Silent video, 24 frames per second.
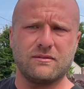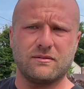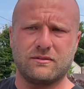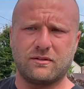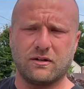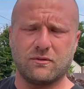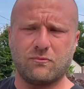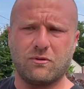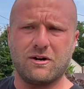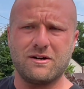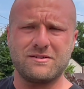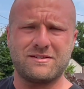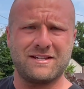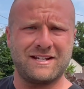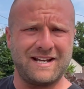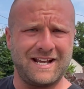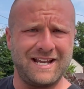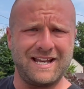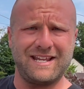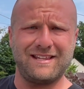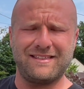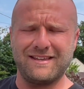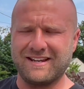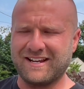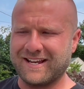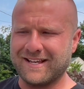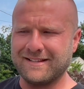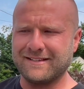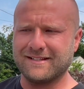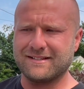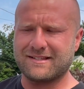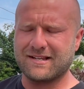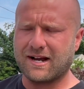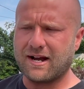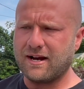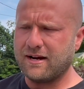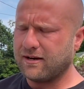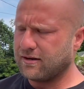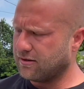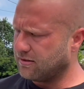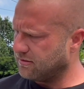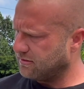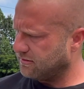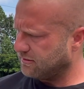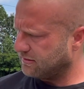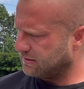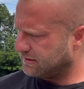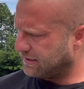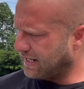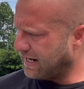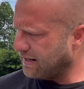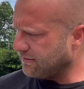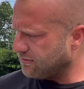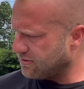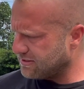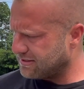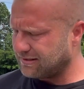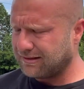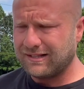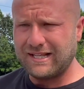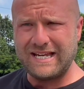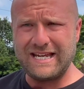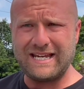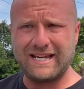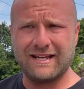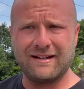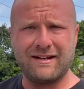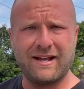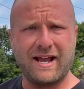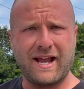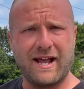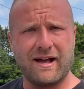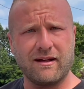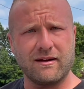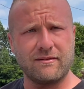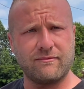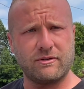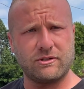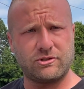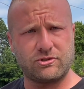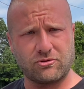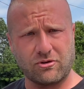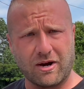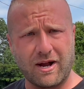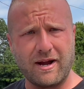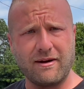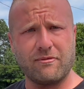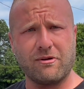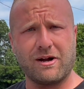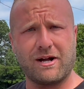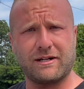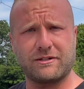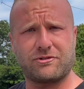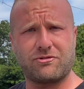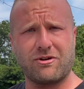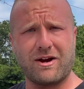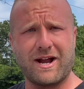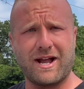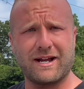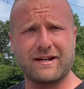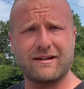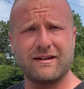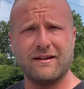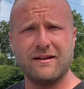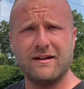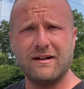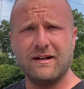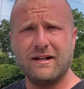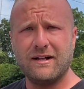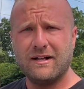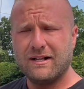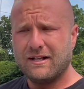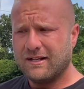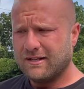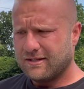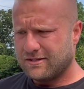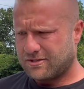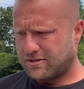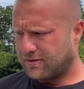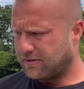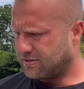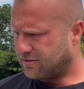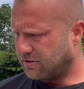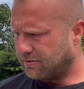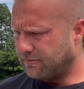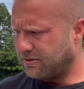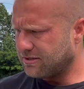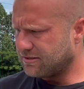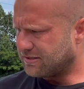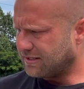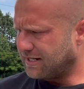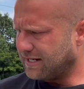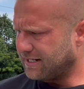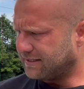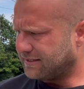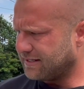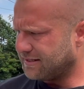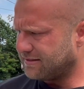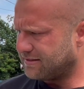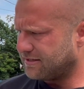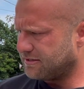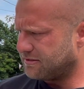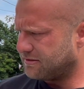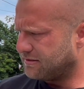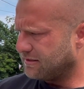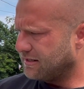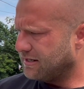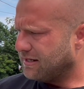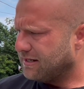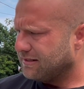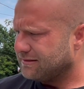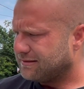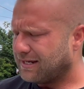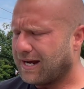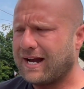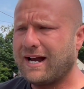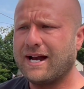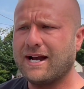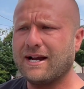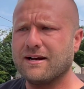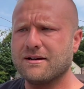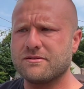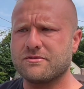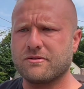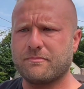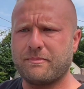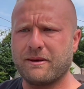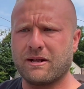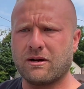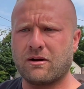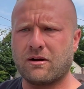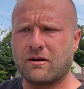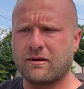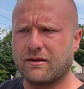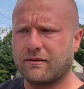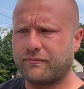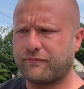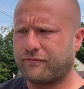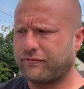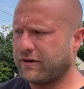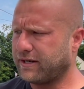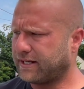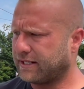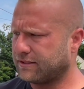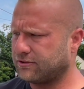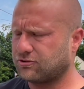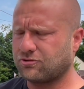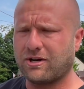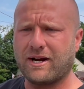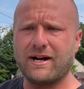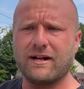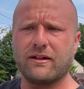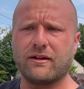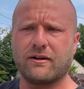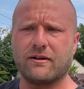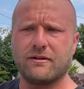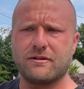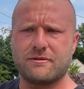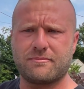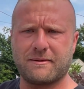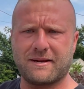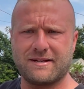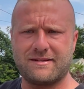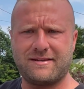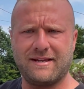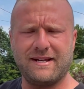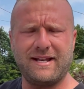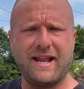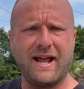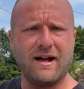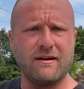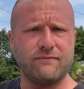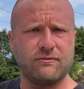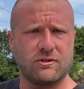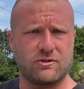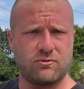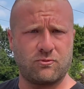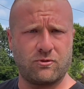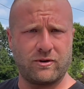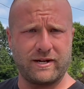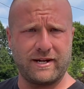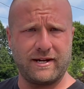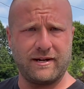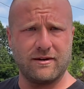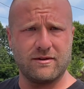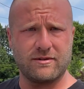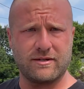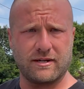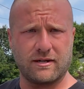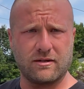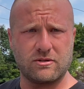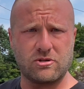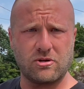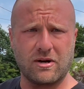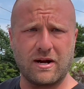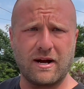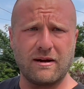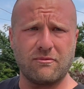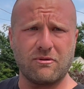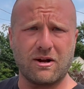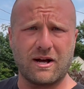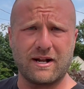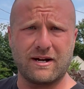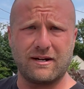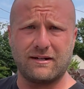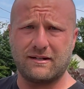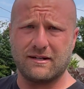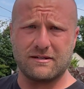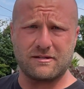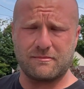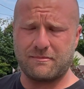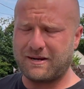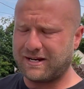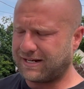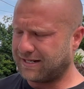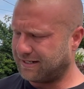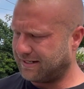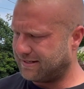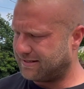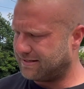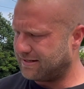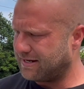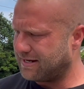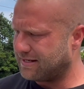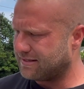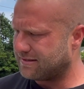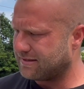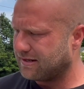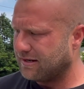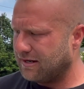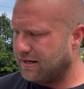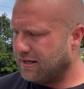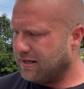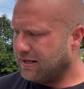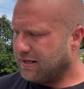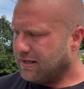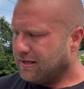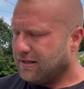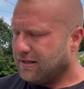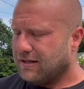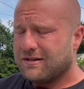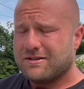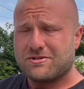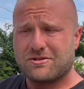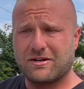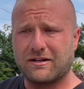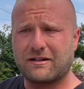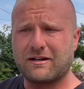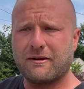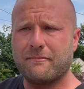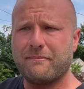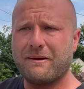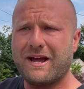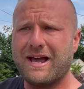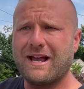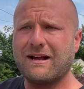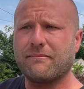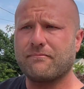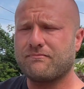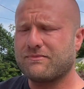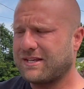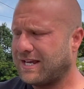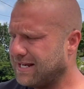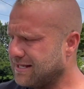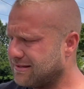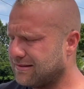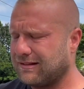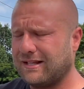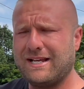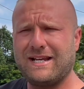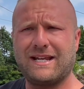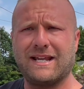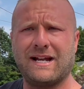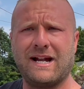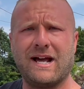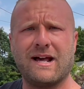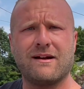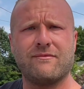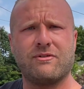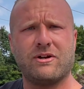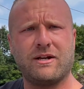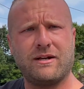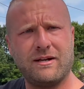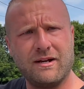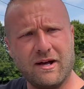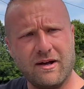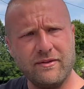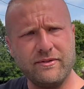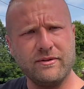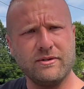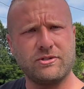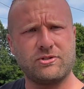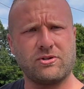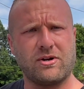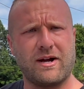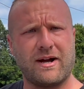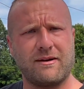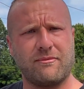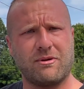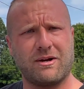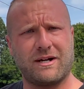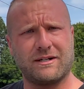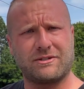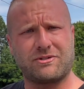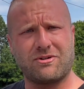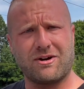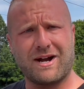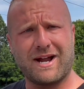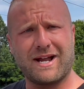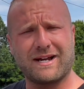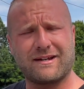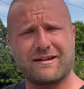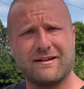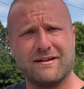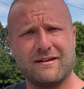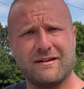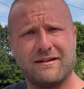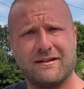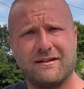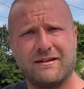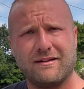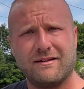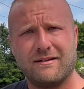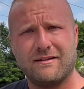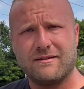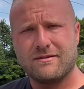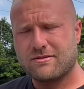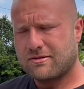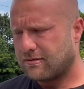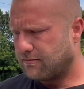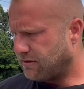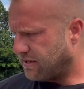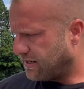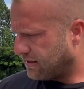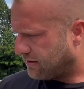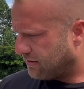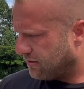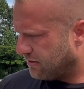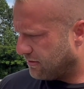there wasn't anything in the tire. That was leaking out of a dry rot crack. So it's almost like tires have been on a freaking trailer. It's been sitting out for 20 years that are dry rot. It doesn't make any sense. So I come back, it's leaking out of another dry rot crack. So I'm like,